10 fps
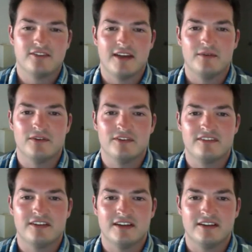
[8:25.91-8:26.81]
So that
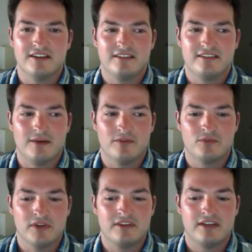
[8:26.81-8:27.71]
was the that
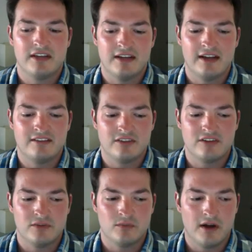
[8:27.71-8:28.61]
was one thing, and I
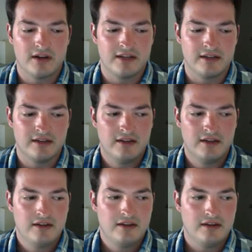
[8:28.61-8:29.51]
started walking.
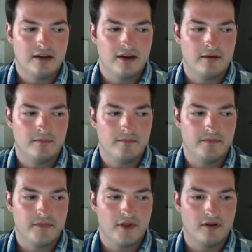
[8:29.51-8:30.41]
Uh,
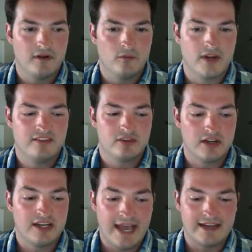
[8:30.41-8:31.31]
when I
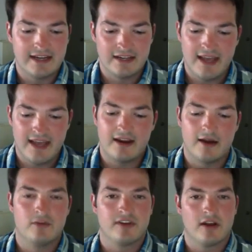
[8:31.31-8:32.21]
started adding in that, I
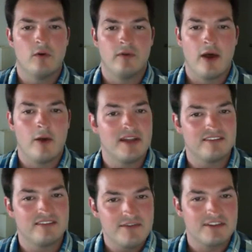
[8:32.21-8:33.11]
was like, oh, now I'm
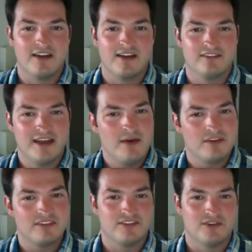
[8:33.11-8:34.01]
at seven thousand. That
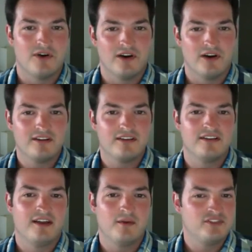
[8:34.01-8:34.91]
wasn't so hard,
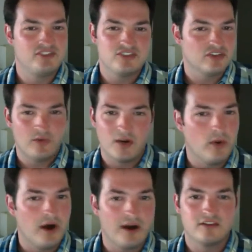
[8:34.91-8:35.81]
and that was just a
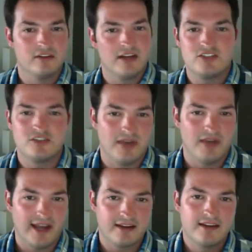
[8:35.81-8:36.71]
quick walk to lunch and
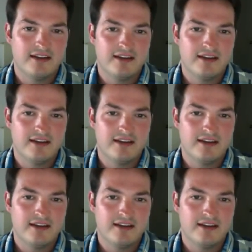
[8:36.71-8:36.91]
back.